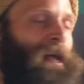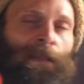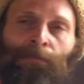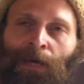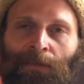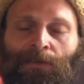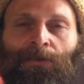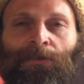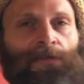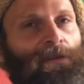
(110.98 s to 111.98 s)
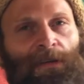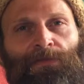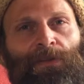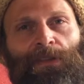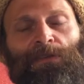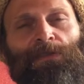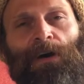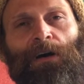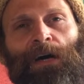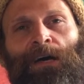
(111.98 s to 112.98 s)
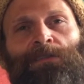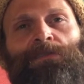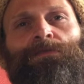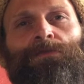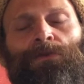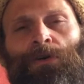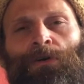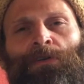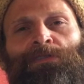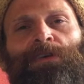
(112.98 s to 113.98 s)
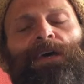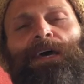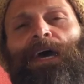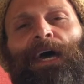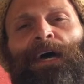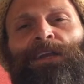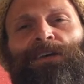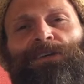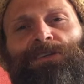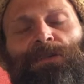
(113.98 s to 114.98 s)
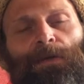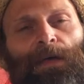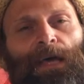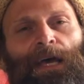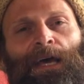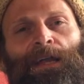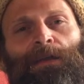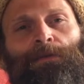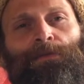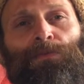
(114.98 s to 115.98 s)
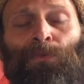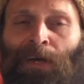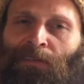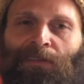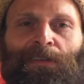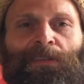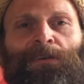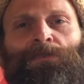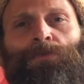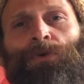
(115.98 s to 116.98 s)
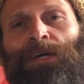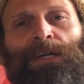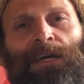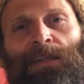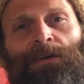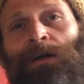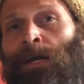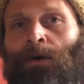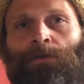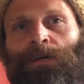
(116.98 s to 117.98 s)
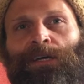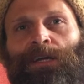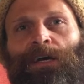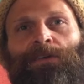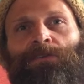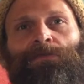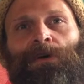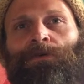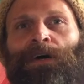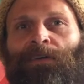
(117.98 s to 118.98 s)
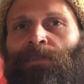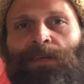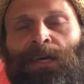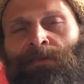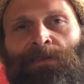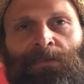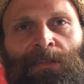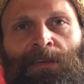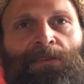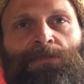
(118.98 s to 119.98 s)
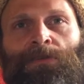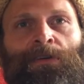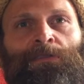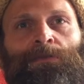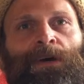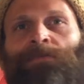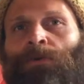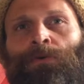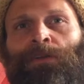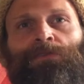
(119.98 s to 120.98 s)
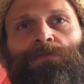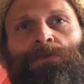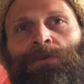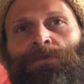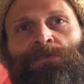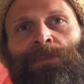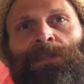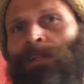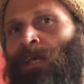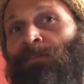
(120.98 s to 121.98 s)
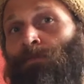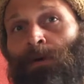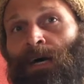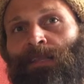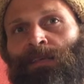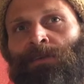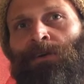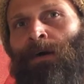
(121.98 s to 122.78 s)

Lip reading: elementals, or different. There's all kinds of roles and ways that things are working together and not working together as well. We have the devas and the asuras. We have the ones who are using the left path and